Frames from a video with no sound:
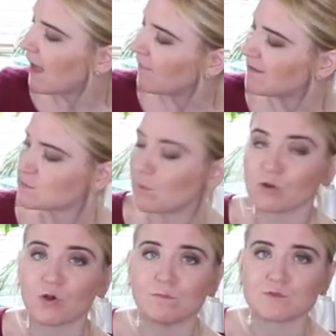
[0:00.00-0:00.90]
And this
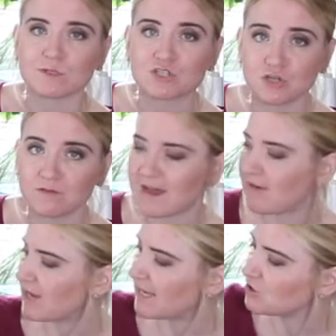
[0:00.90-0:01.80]
one comes with two
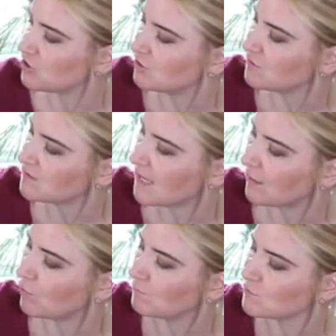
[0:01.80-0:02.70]
variations.
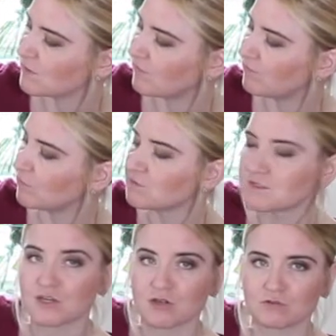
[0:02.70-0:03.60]
It comes with a full
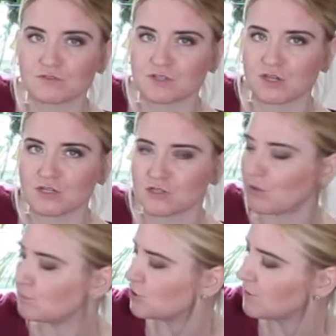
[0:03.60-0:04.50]
circle skirt
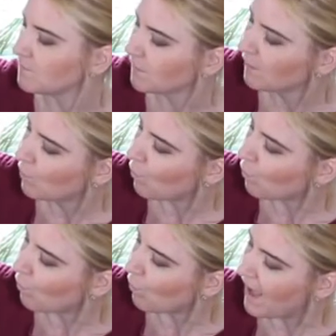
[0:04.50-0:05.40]
option
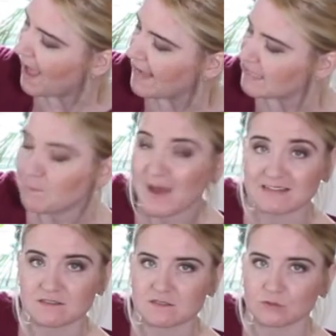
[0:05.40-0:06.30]
or a
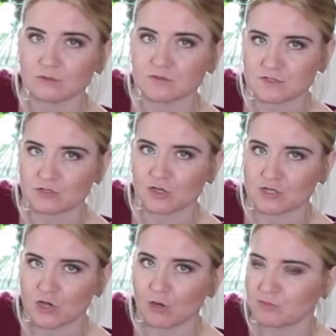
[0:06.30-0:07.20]
pencil
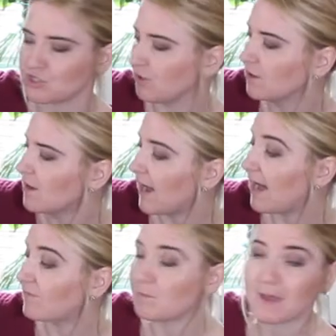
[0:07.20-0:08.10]
skirt option. I
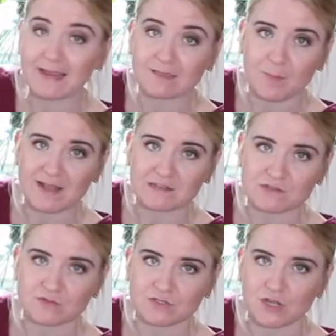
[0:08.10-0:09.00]
haven't made the
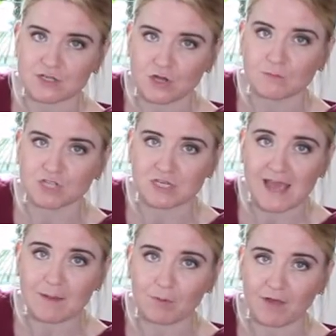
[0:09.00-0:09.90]
pencil skirt option
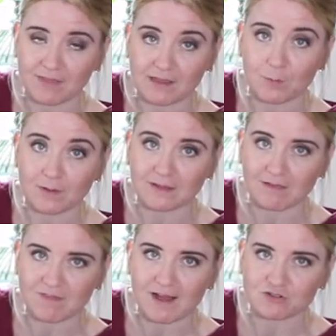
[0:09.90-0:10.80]
yet, but I think I will
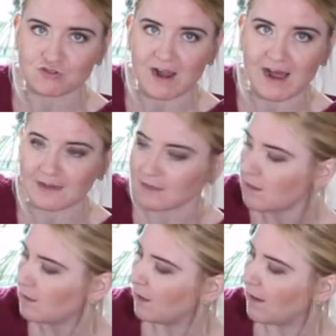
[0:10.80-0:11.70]
give that a try,
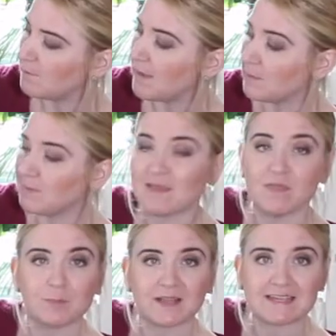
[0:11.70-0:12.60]
and maybe
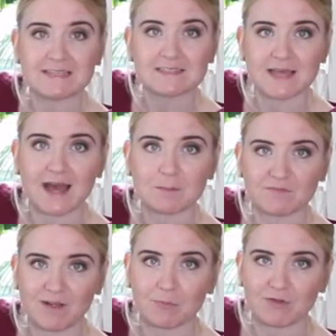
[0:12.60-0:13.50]
in the plaid
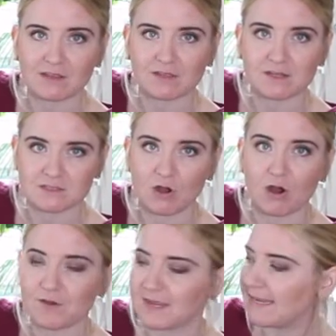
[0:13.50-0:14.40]
type fabric that it's
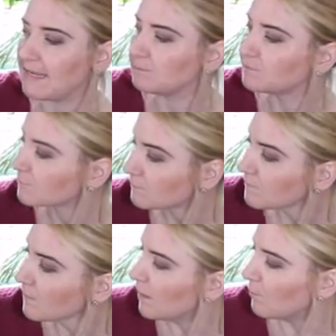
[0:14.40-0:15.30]
got on here.
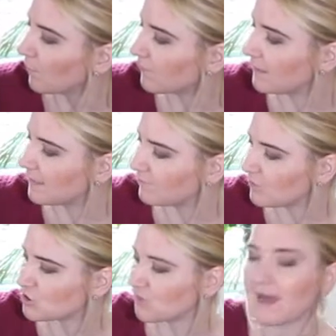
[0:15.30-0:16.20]
But the
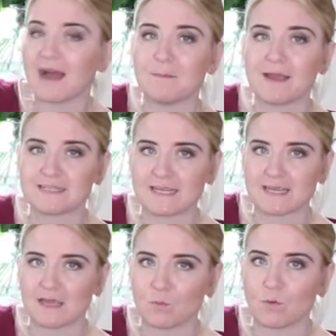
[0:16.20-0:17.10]
version that I made
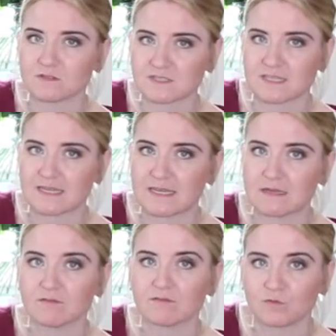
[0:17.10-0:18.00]
here was
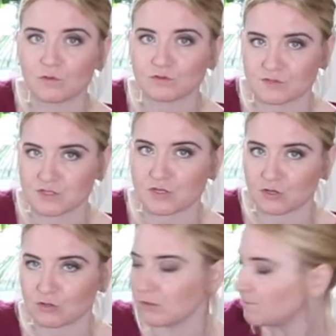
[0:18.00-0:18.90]
the full
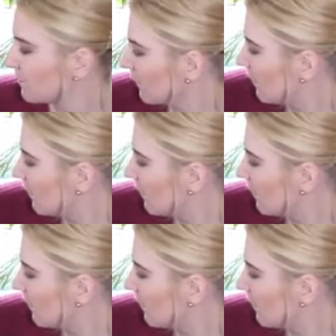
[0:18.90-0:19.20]
circle.